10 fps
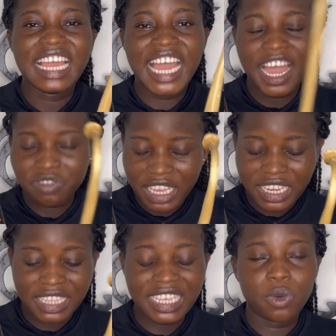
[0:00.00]
After
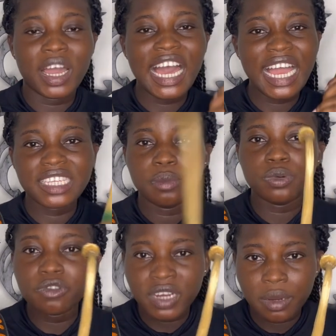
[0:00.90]
that, I will add a
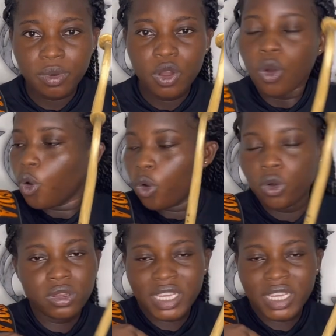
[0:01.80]
proverb or